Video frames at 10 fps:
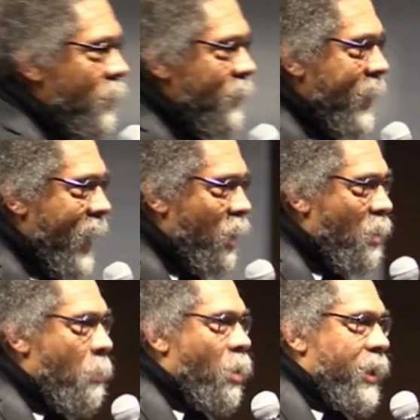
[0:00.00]
I know
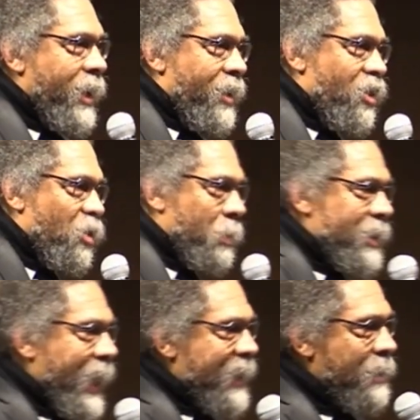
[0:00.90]
more than others
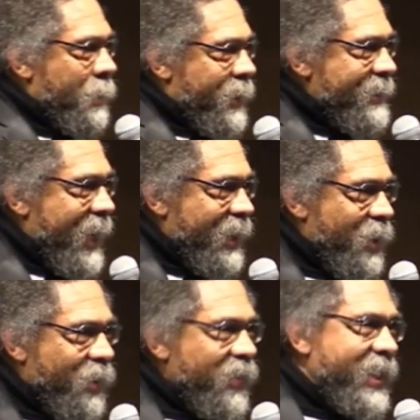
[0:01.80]
precisely because I
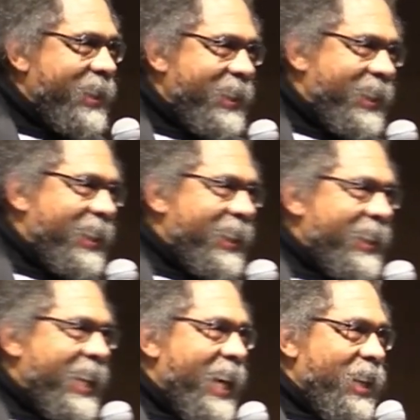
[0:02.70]
know
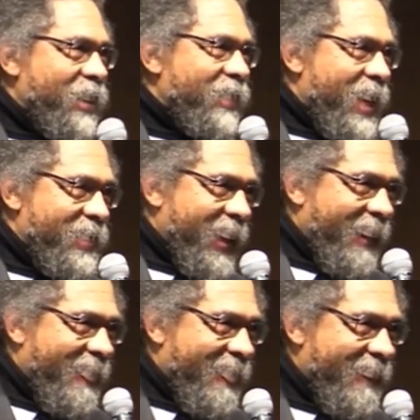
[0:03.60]
that I know nothing.
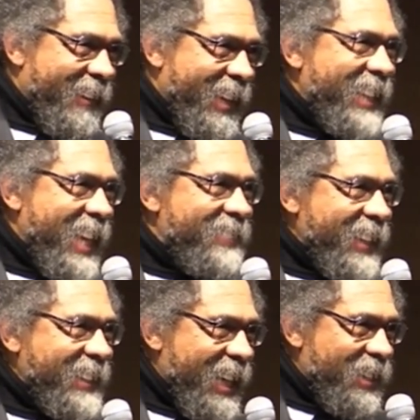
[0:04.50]
And they think
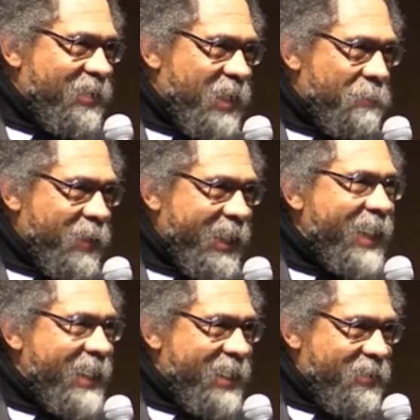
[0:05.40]
they know something
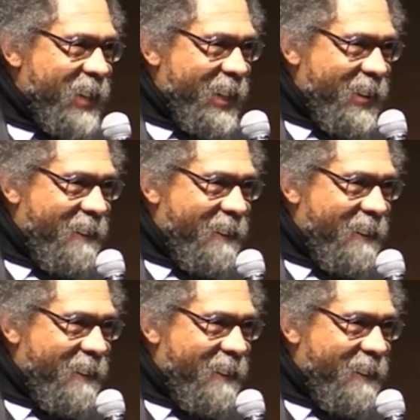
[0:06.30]
they do not know.